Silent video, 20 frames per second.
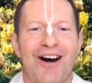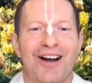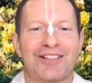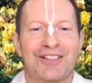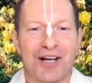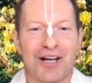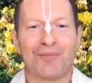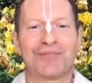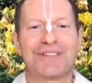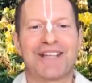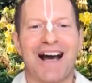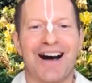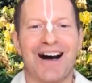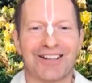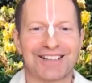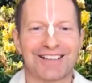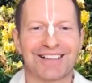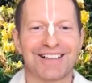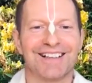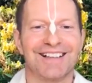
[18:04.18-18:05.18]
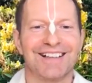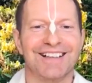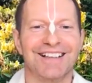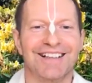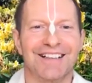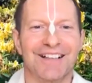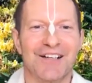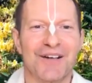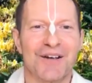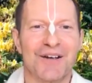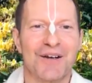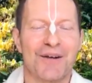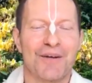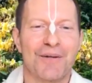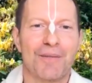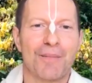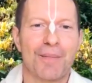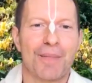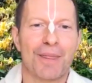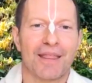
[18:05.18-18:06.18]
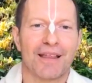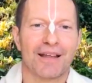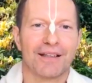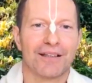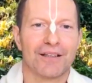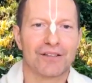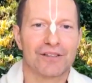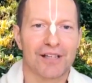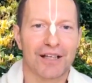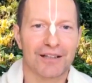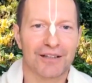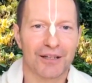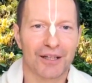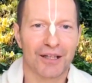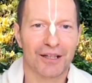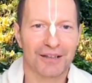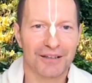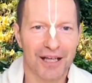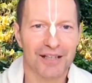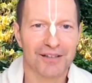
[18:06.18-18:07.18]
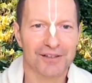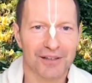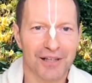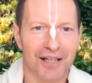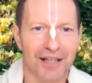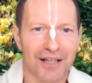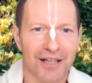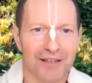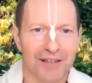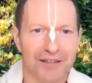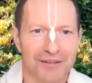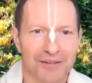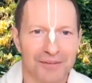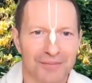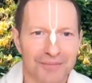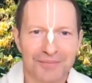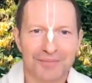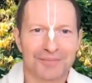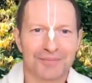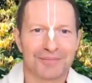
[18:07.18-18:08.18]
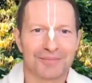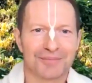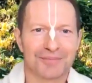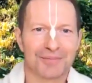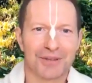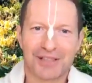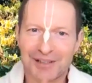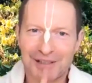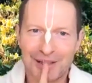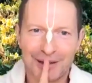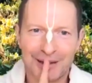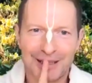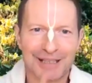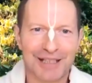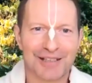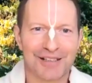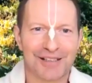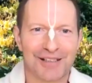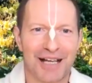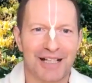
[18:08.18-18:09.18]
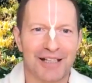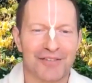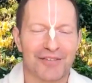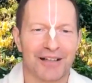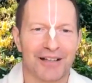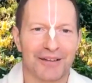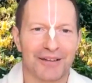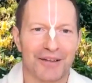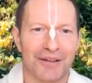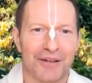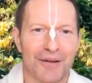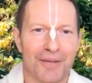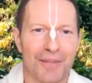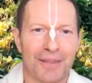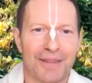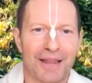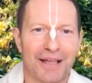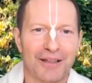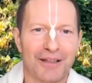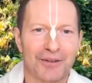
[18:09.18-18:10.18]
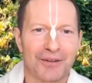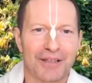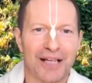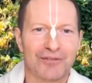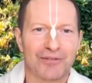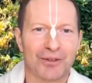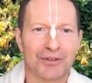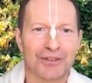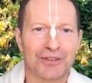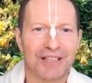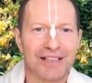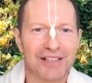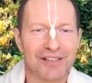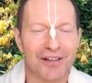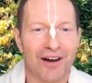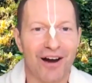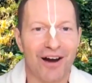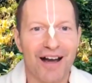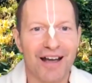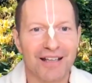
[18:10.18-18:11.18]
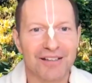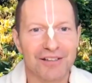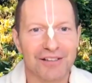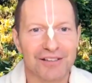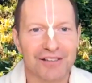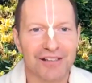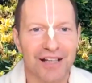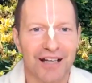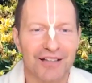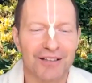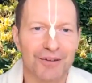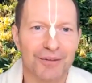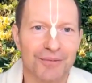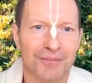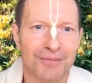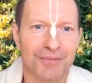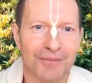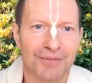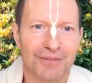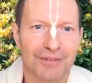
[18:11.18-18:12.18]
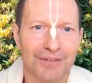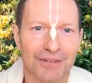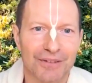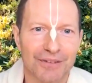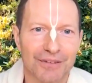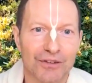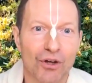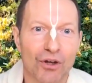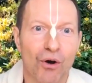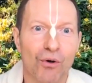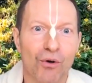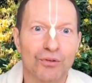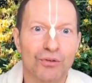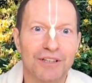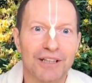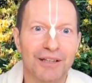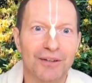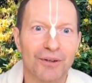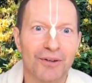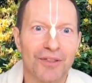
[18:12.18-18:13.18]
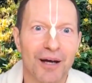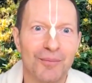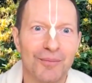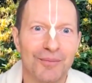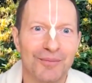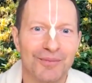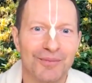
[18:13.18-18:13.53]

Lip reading: jumped out. He said, "Yes, yes," but still he didn't say anything. Then Gurudev looked in his eyes and said, "Don't kill them."